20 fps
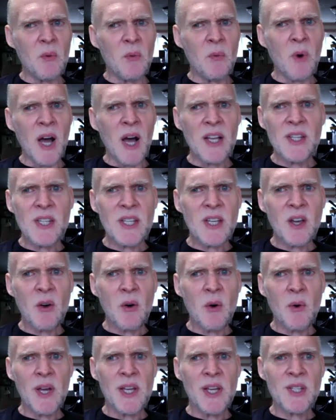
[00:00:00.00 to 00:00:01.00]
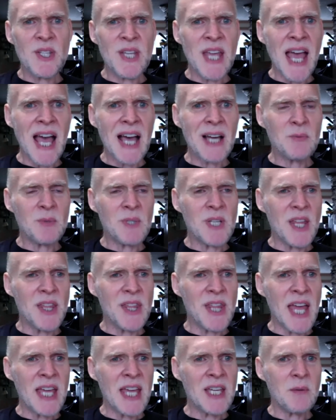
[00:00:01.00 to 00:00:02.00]
why does he go away sad when I
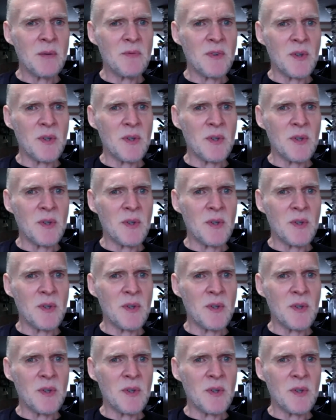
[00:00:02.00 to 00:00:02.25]
thank him